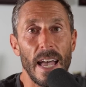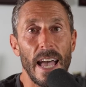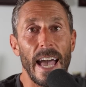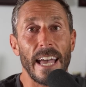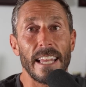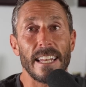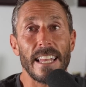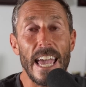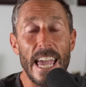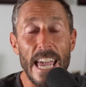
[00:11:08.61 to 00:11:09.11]

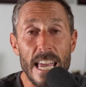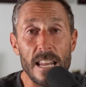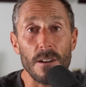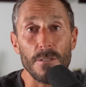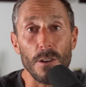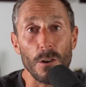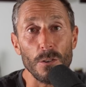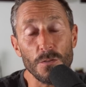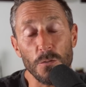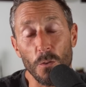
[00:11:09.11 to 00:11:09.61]
And eight
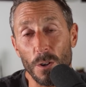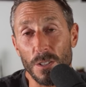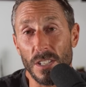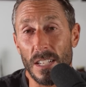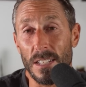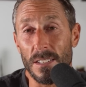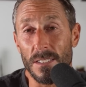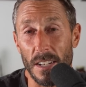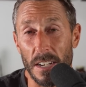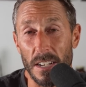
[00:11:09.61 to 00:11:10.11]
of those
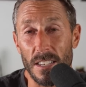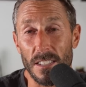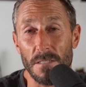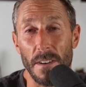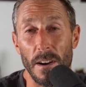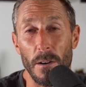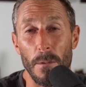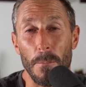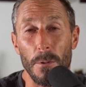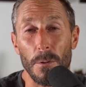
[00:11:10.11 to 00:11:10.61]
14 studies,
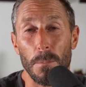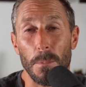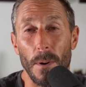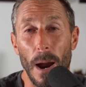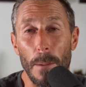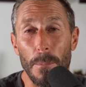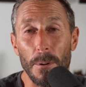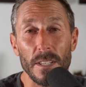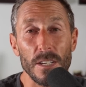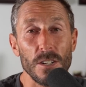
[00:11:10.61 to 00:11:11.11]
if I remember
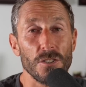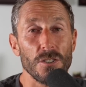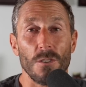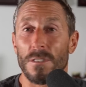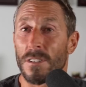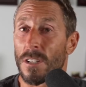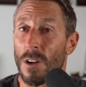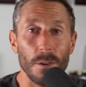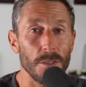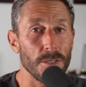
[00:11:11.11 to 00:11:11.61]
properly,
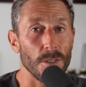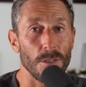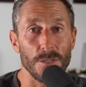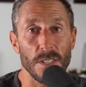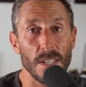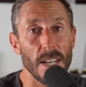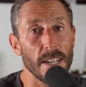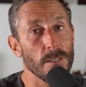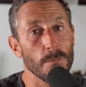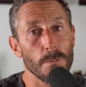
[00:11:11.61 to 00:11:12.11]
showed no
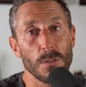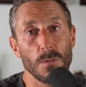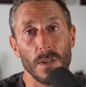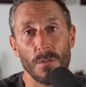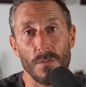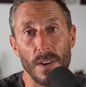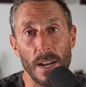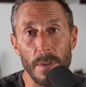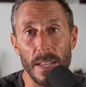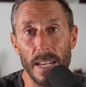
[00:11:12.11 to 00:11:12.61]
association
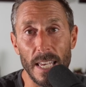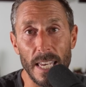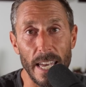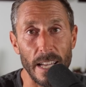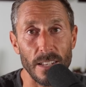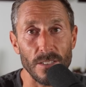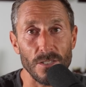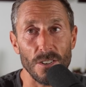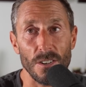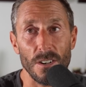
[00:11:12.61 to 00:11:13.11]
between red meat and
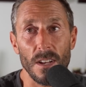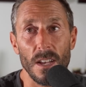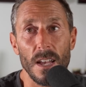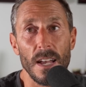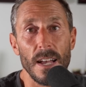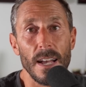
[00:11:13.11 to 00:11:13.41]
cancer.